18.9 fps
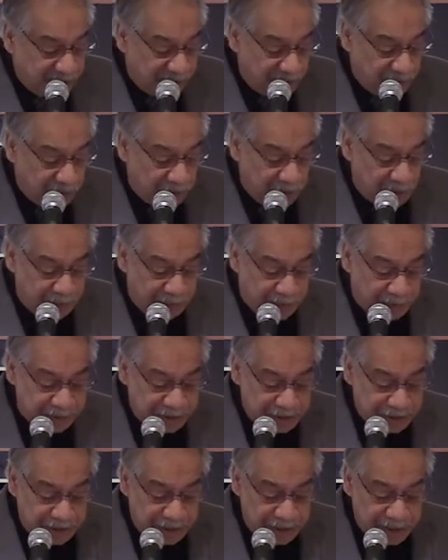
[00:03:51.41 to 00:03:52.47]
from one
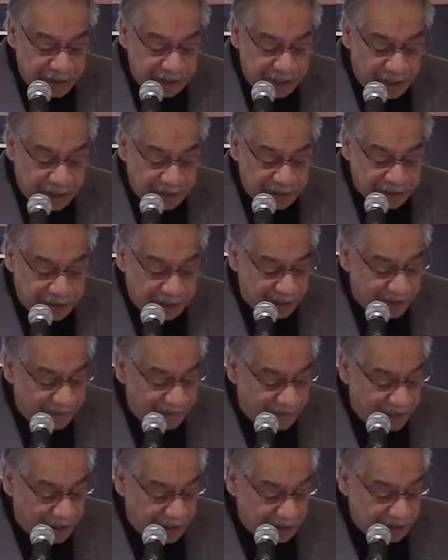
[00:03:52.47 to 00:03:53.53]
person to the next, and
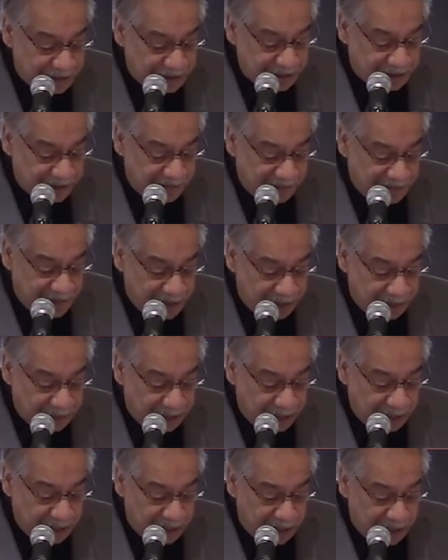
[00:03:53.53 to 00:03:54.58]
violence in the family